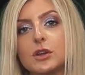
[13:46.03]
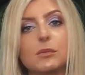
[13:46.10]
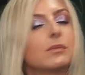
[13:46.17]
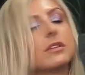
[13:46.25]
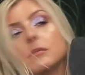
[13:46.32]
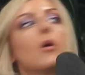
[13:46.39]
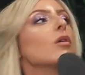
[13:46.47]
the,
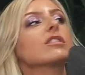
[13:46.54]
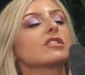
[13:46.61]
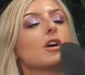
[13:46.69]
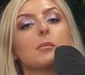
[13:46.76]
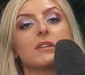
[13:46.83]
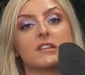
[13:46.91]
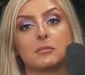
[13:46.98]
the most
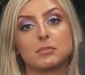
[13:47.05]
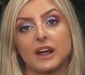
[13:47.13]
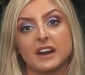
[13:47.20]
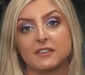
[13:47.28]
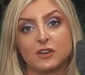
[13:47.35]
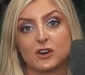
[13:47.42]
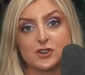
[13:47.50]
cumbersome
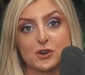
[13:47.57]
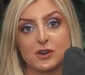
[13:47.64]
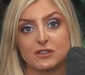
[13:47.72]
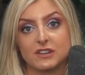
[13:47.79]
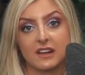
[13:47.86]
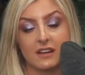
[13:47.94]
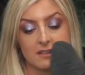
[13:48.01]
plant I've got to show you
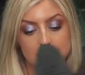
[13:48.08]
today as